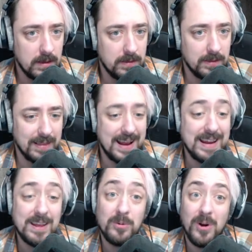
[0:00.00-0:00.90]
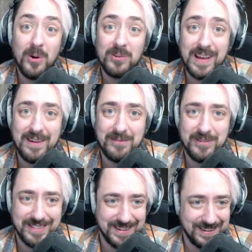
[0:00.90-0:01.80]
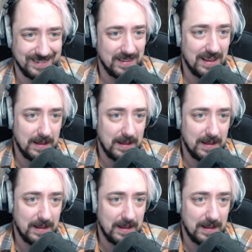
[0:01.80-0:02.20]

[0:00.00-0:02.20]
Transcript: The Lady Who Knows Everything.